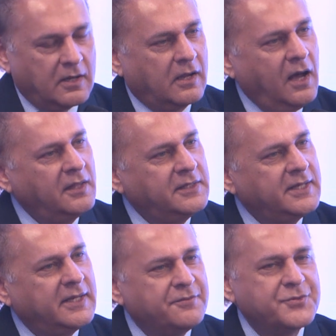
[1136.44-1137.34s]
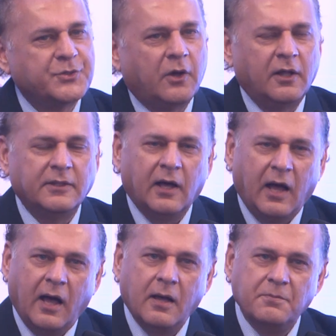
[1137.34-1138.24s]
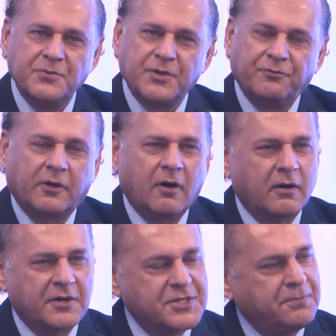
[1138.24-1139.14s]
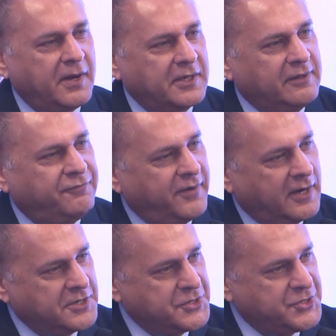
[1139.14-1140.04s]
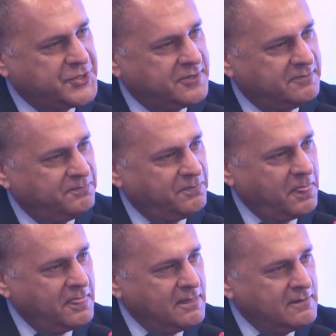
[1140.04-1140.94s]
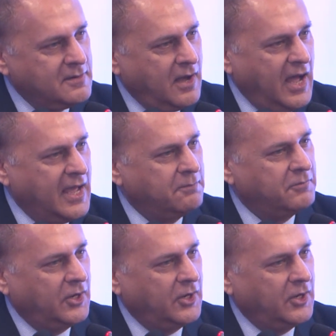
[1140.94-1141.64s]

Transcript: Gandhi lives on the arms of the Congress Party funds. I am a